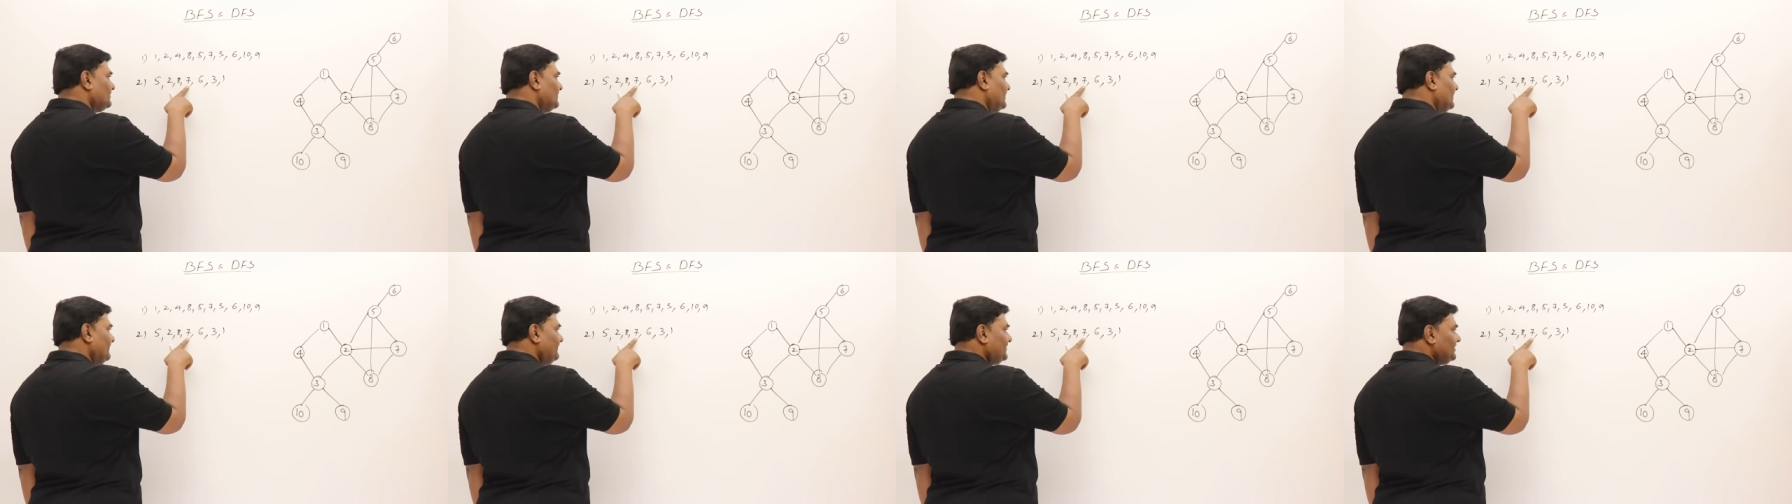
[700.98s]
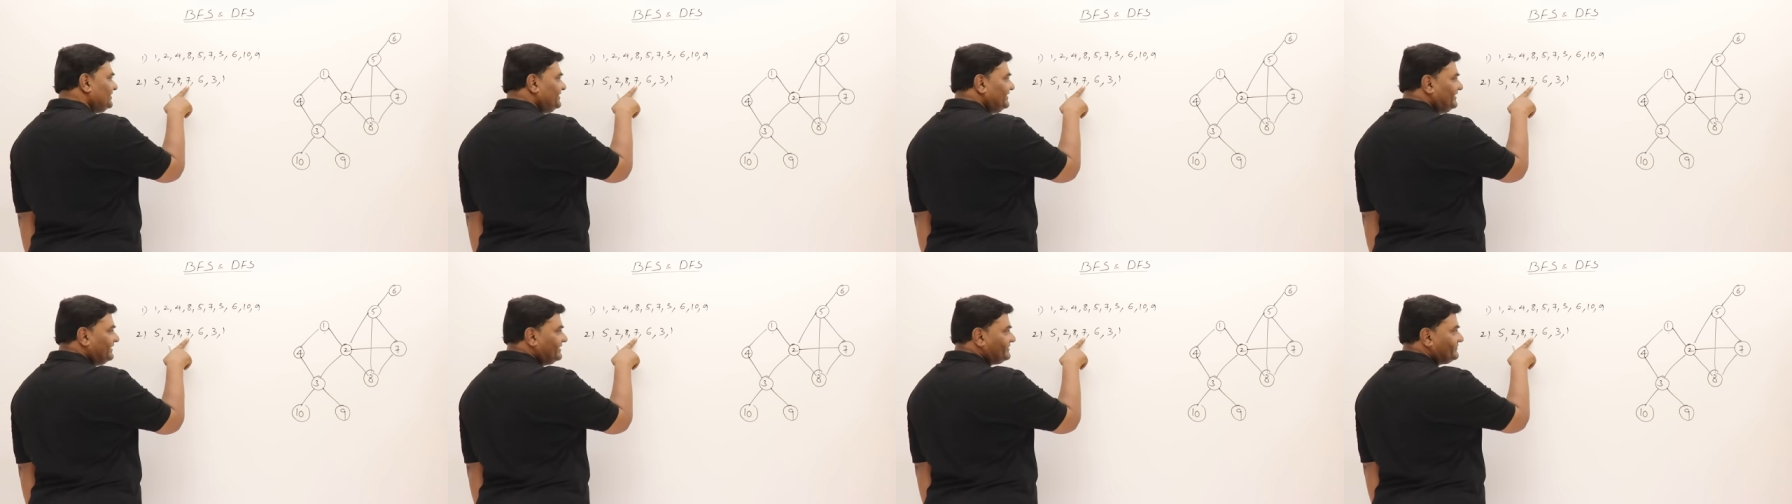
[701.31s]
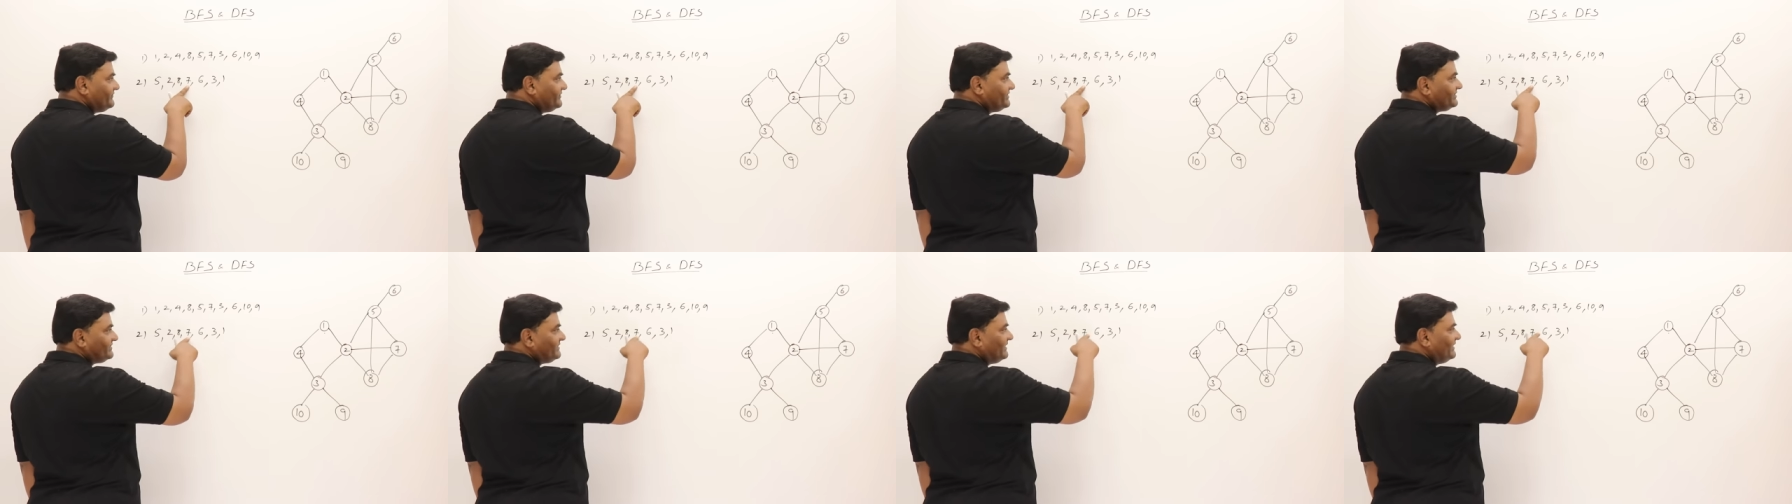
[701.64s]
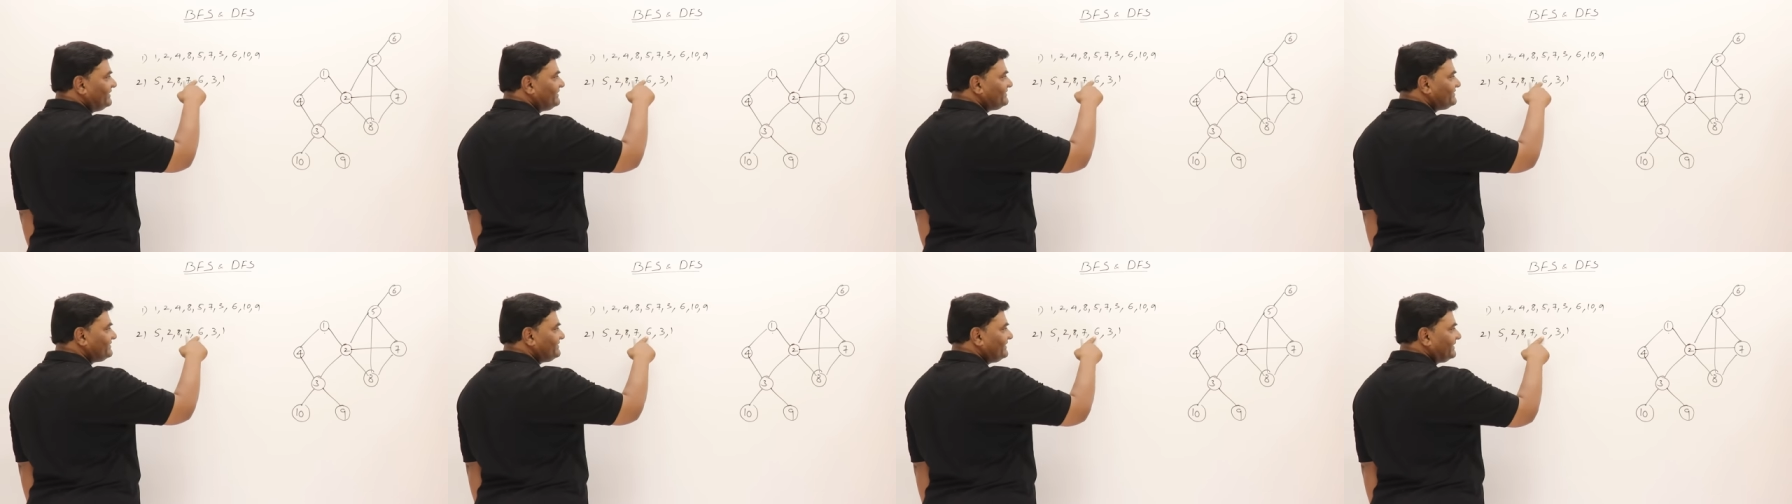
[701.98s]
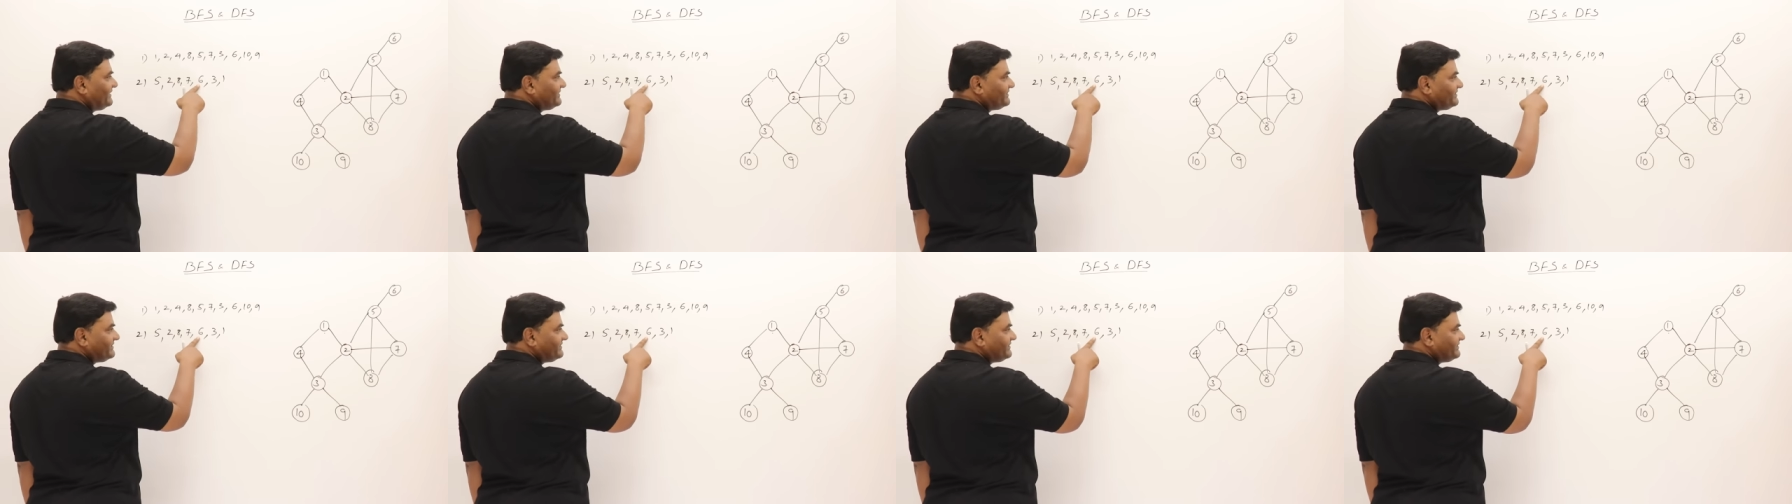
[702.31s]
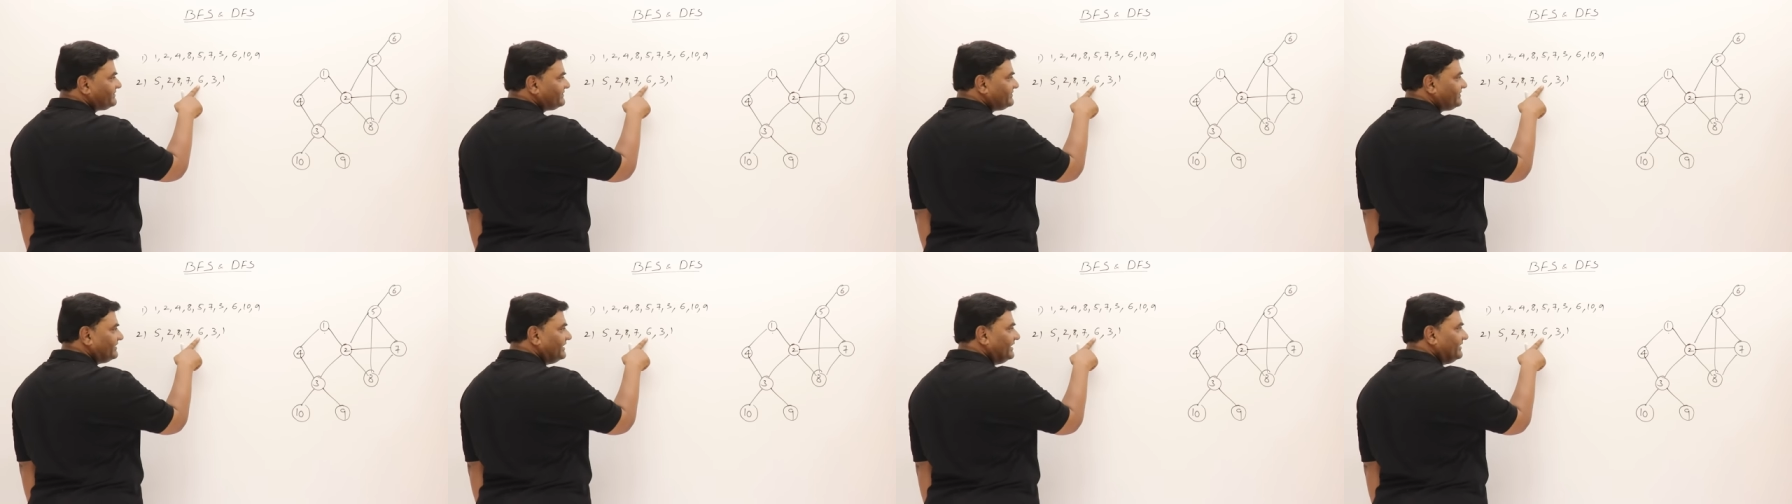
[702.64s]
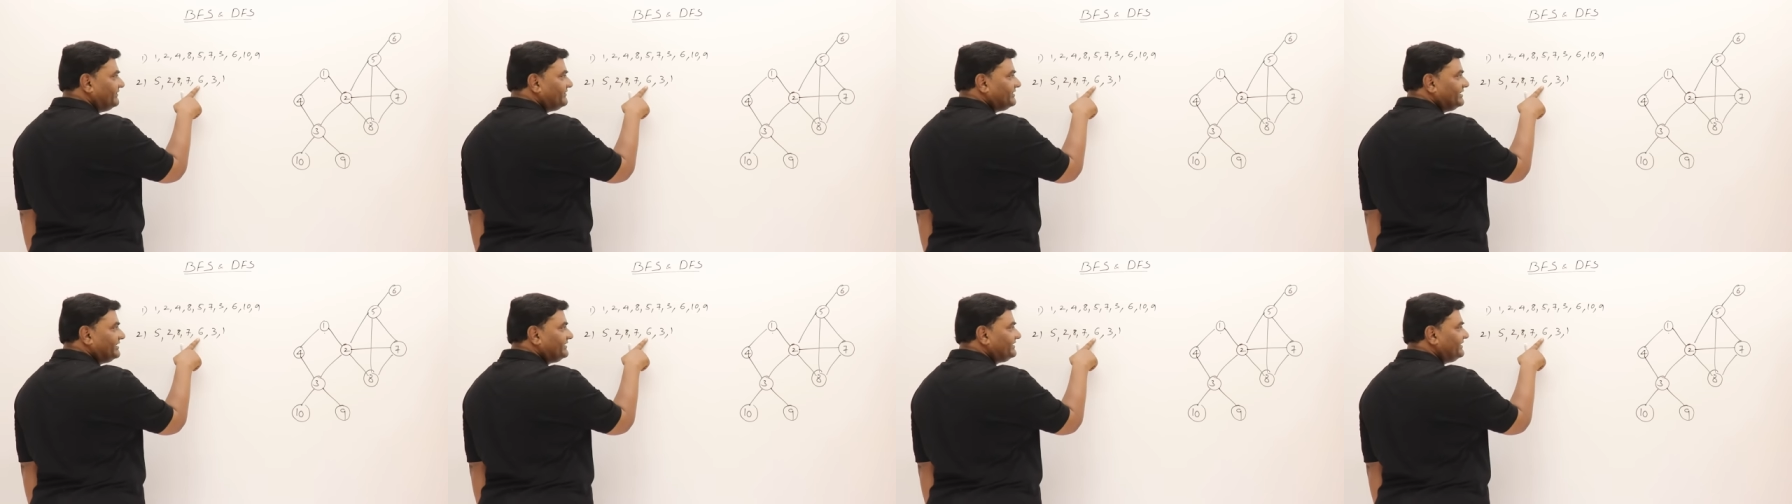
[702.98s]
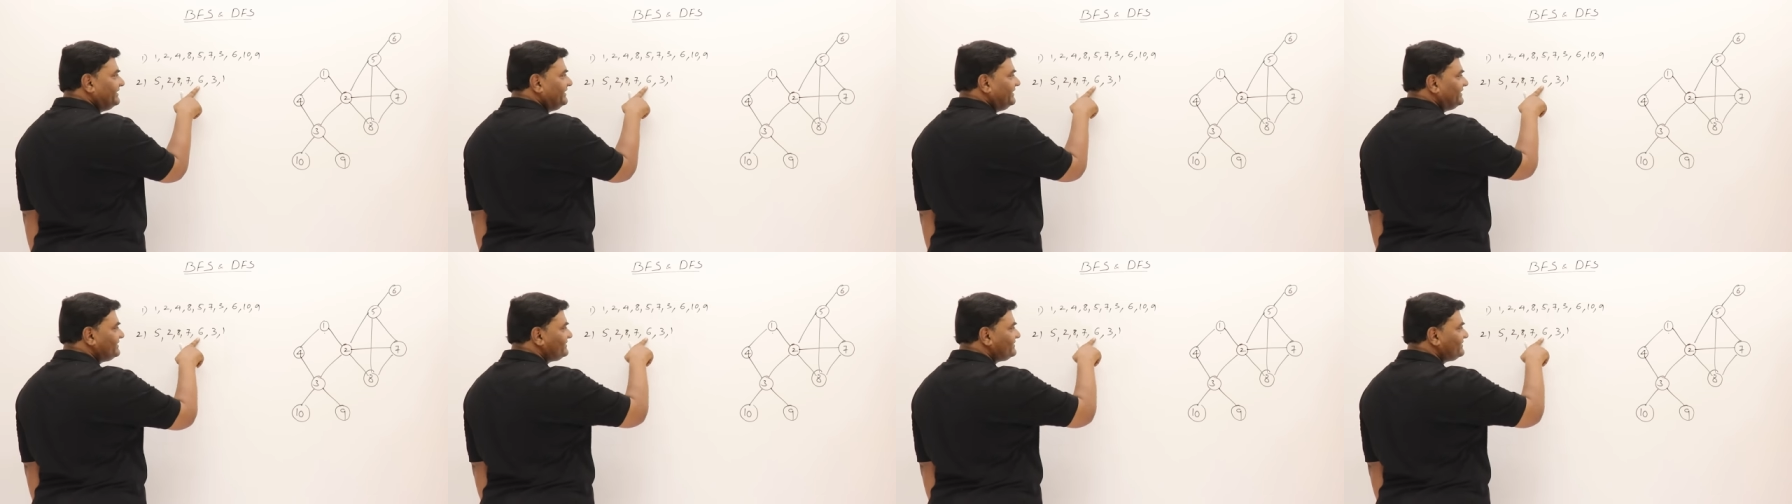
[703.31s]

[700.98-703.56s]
Everything is visited. 6. Nothing